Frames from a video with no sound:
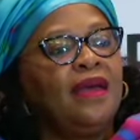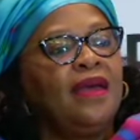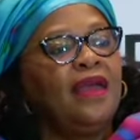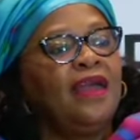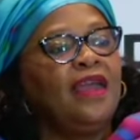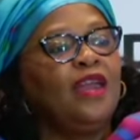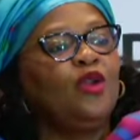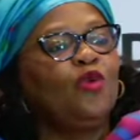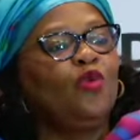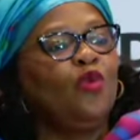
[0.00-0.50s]

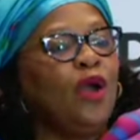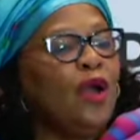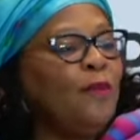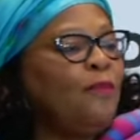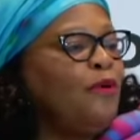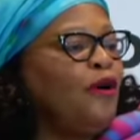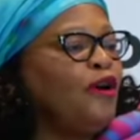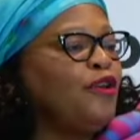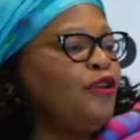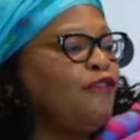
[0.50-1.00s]
a
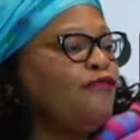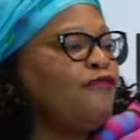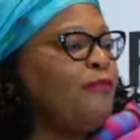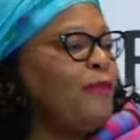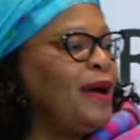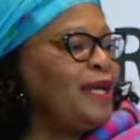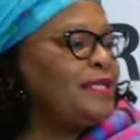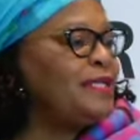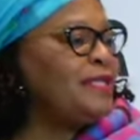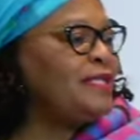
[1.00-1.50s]
weapon of
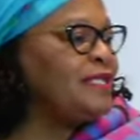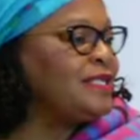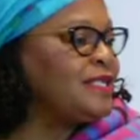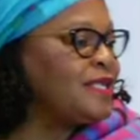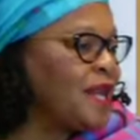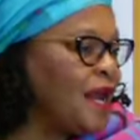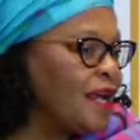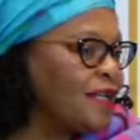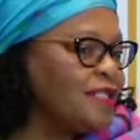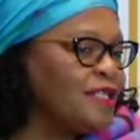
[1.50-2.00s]
mass
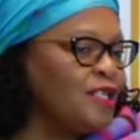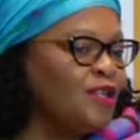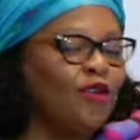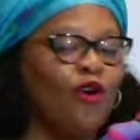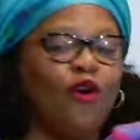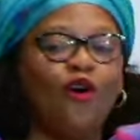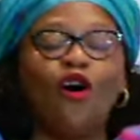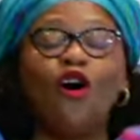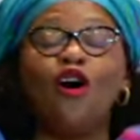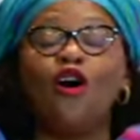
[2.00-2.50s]
destruction
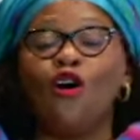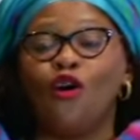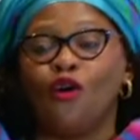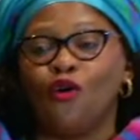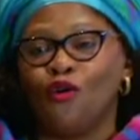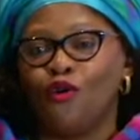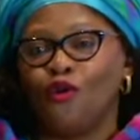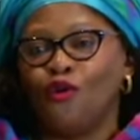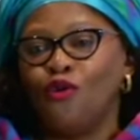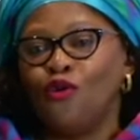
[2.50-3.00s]

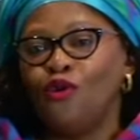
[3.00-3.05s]
or